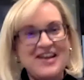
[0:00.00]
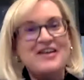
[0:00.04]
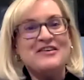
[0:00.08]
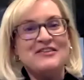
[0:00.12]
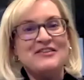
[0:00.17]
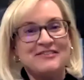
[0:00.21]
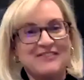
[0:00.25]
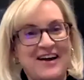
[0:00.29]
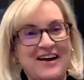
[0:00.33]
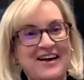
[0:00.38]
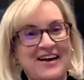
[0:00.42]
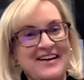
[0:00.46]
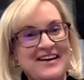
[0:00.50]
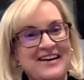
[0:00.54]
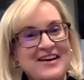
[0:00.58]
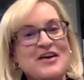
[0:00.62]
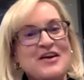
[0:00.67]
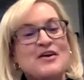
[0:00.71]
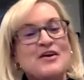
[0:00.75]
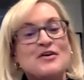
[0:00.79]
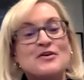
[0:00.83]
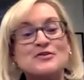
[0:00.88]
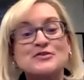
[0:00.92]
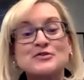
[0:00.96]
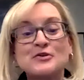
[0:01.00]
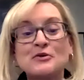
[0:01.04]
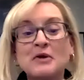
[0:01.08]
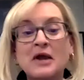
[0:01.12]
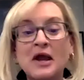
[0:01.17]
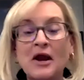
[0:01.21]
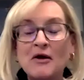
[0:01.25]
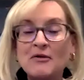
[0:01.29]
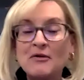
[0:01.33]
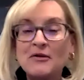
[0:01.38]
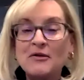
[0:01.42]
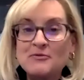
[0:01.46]
Right. So
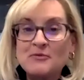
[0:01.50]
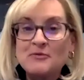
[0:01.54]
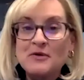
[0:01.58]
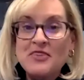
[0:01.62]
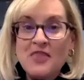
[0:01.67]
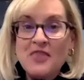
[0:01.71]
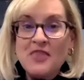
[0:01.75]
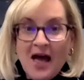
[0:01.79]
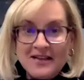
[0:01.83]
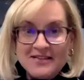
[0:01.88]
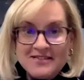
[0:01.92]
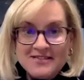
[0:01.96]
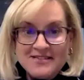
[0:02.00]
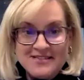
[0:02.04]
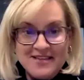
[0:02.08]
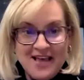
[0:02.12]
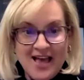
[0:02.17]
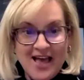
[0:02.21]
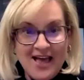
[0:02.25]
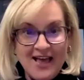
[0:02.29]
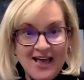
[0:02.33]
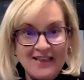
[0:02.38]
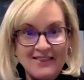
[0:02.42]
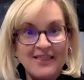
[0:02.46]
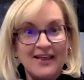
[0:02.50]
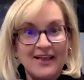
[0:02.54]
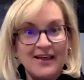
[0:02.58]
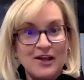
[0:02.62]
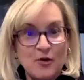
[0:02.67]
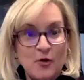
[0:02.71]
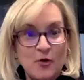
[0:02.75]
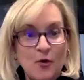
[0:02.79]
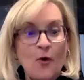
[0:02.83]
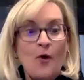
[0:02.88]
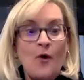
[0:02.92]
Carolyn, with that said, like